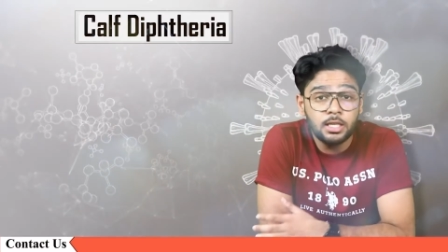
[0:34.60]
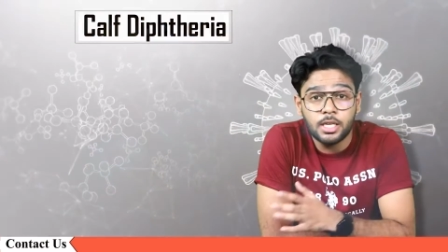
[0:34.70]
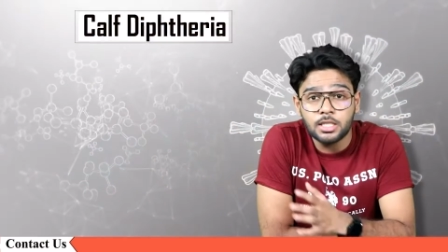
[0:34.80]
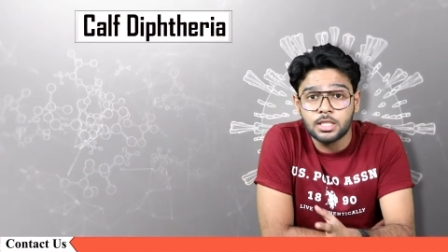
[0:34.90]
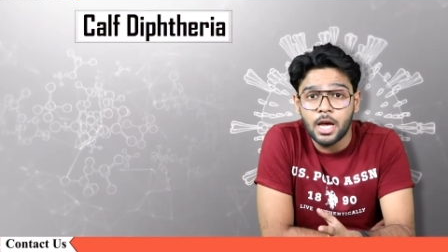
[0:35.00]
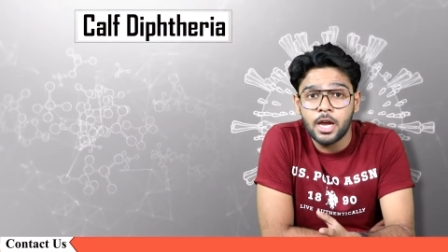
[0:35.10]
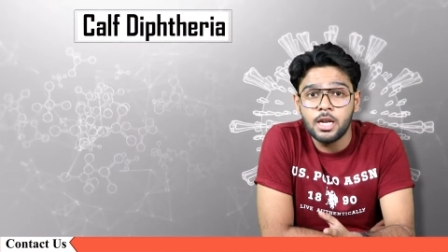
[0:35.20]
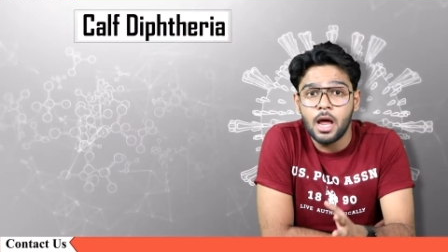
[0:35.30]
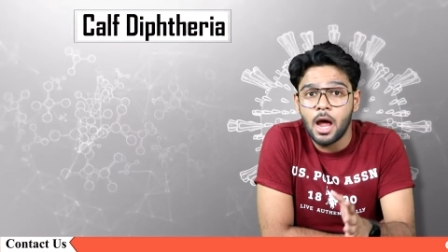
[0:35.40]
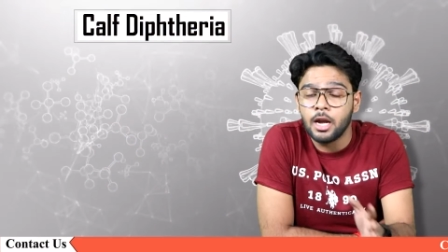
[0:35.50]
intestine
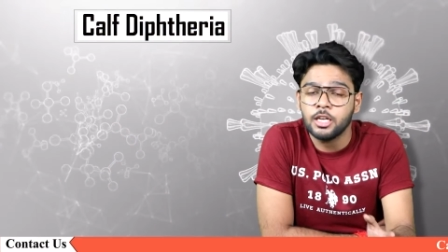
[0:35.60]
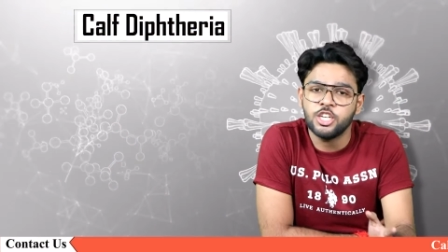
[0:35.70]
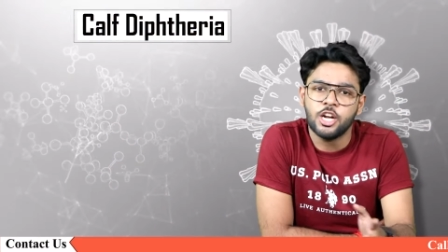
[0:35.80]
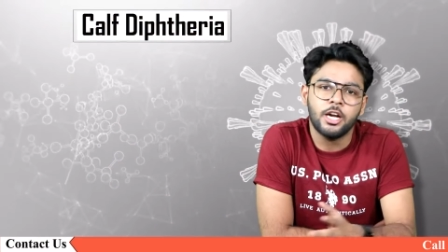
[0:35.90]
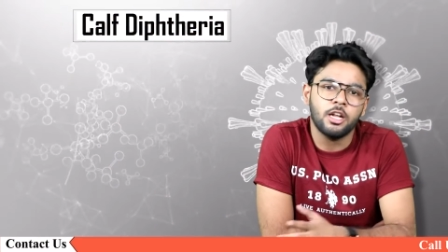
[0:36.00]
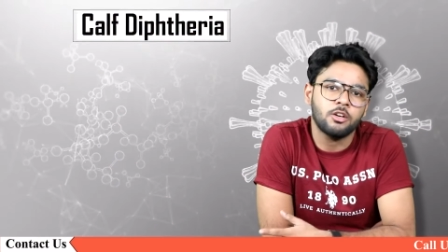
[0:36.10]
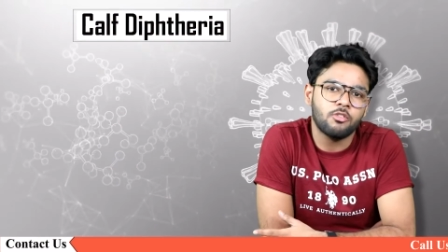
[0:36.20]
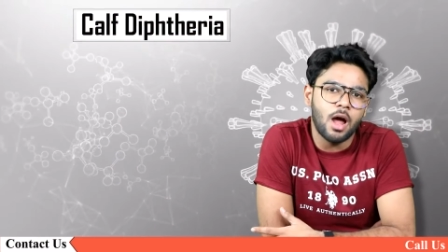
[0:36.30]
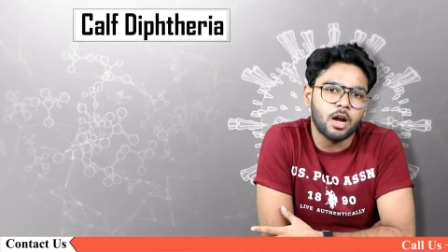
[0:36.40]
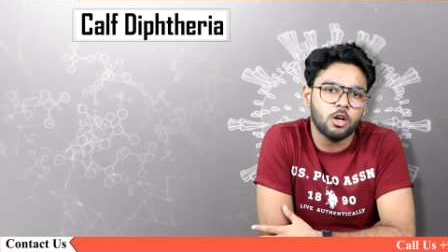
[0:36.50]
and genital
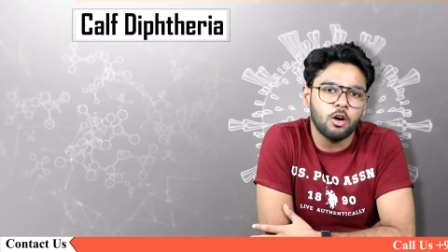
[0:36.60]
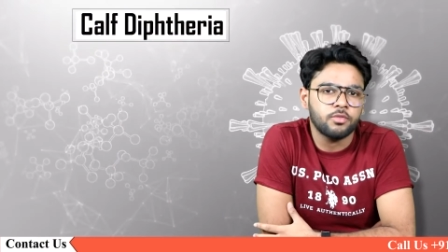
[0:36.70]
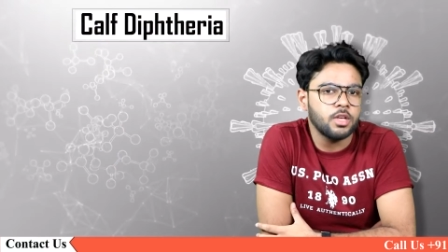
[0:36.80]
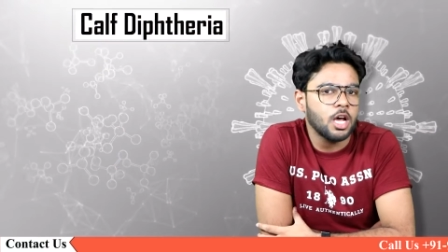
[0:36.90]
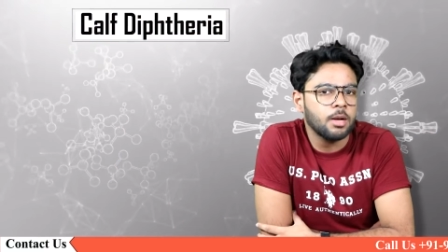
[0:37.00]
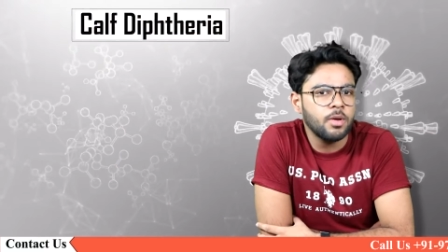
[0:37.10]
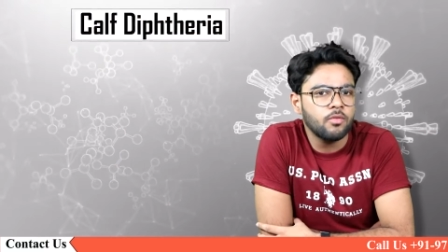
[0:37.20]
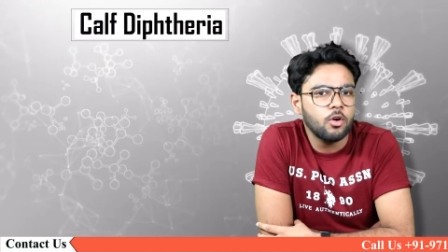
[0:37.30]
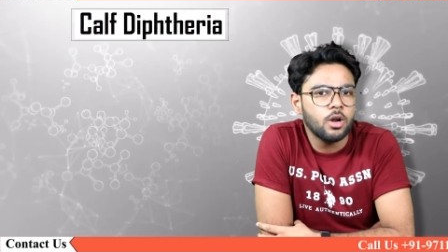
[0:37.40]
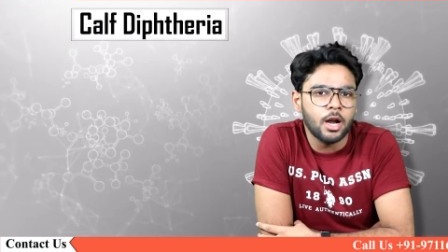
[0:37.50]
tract of the
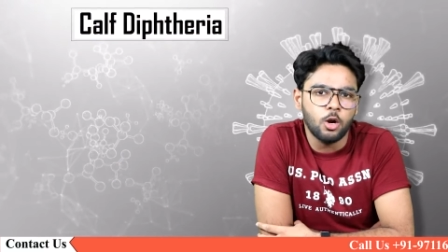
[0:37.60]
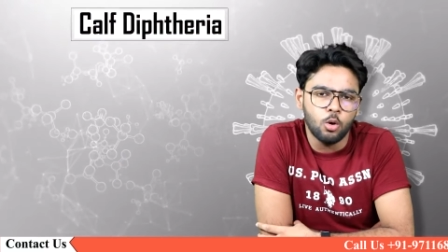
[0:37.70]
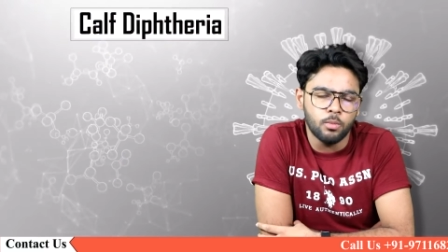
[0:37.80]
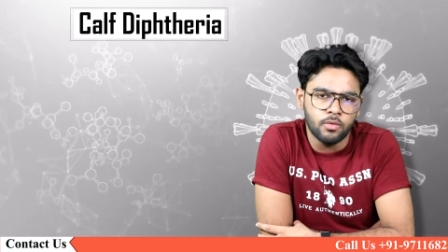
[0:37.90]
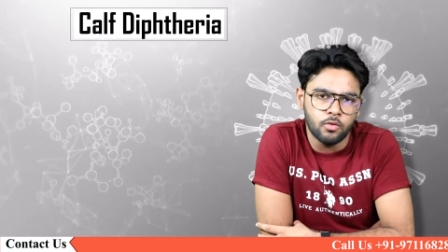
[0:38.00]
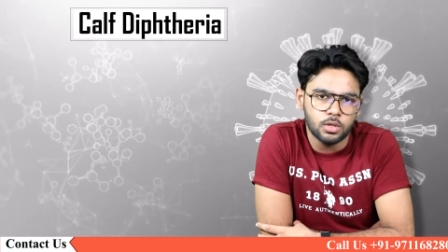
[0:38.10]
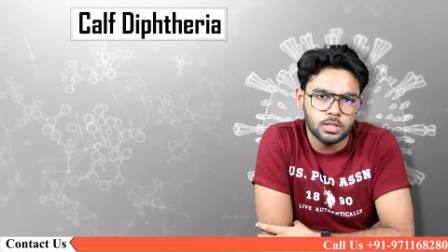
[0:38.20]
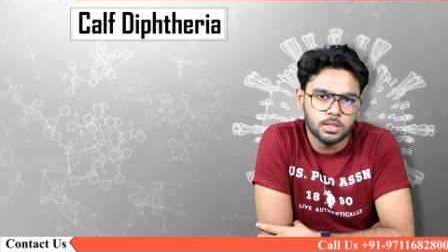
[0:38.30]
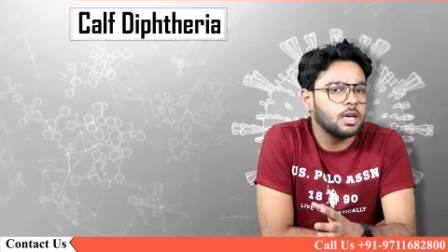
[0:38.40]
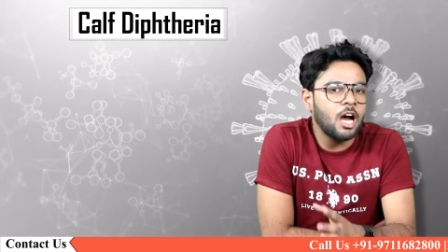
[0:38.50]
herbivore and
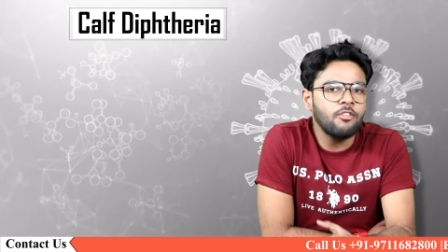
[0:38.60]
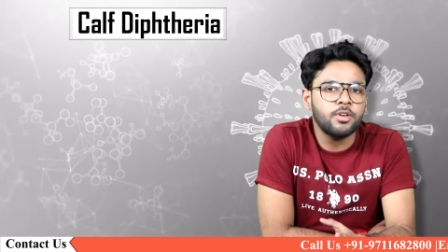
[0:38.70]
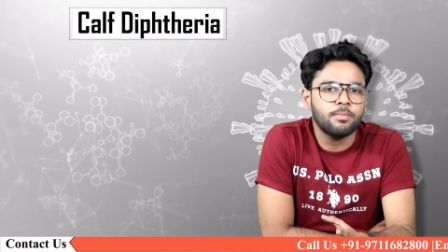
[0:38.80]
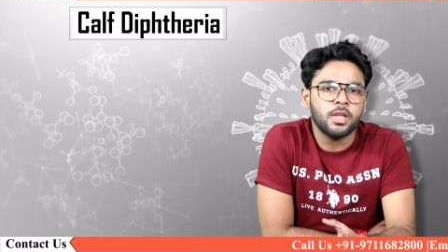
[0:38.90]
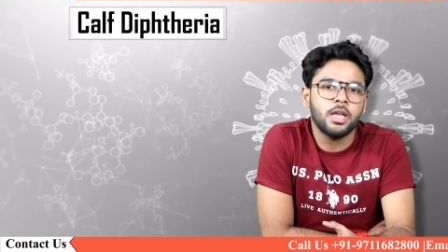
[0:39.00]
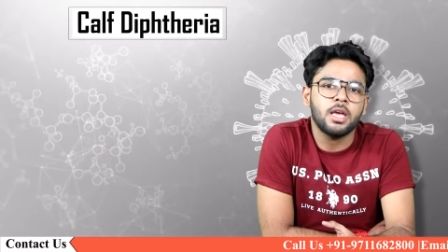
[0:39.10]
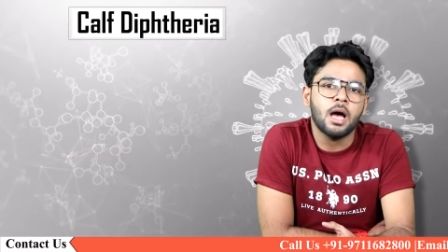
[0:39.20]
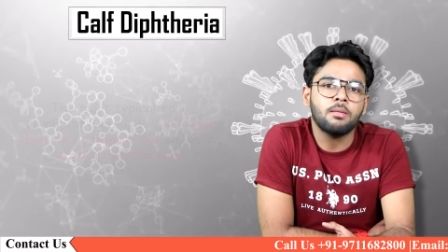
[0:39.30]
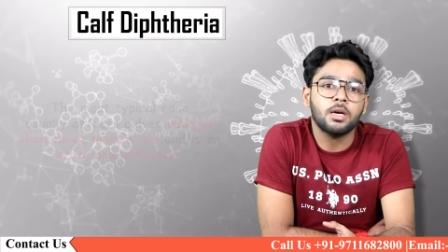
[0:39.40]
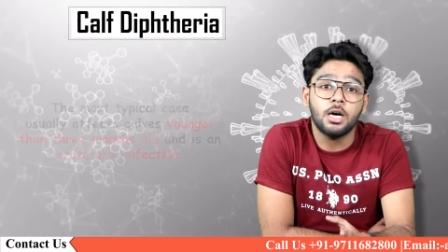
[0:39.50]
omnivores. Calf
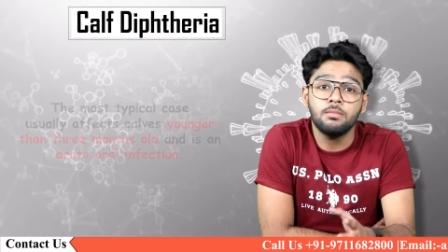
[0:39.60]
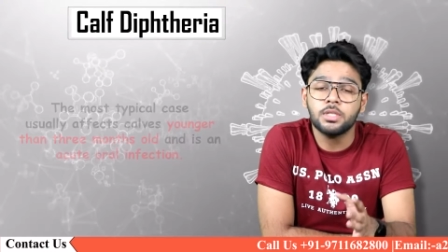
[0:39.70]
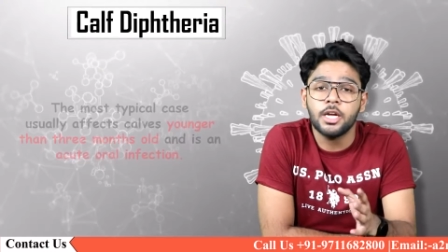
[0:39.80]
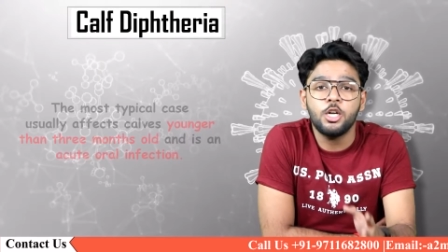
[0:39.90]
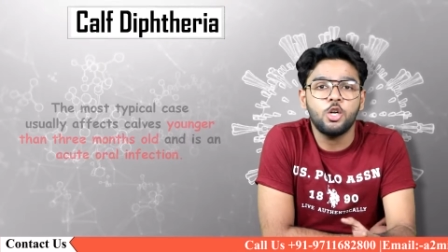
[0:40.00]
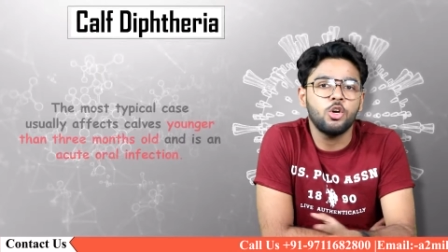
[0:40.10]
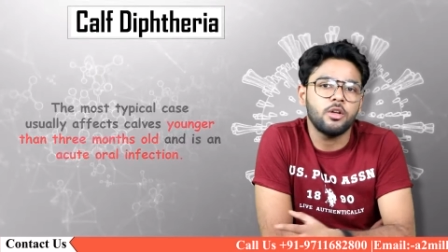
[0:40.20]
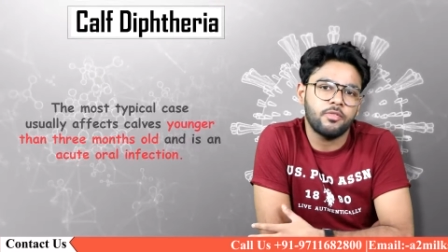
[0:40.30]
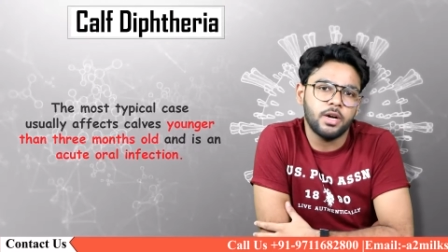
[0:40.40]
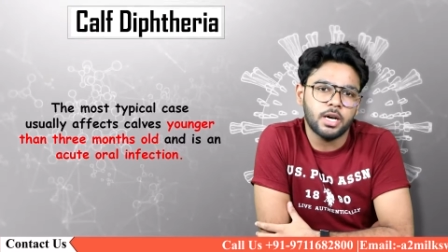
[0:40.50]
diphtheria comes in two
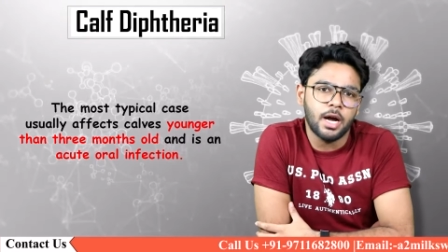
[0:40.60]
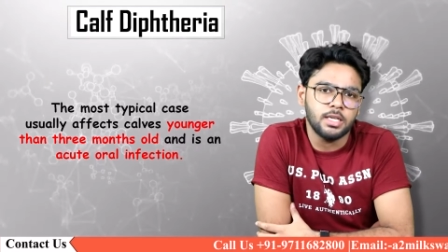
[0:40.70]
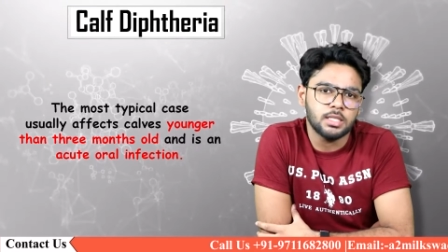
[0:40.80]
different kinds.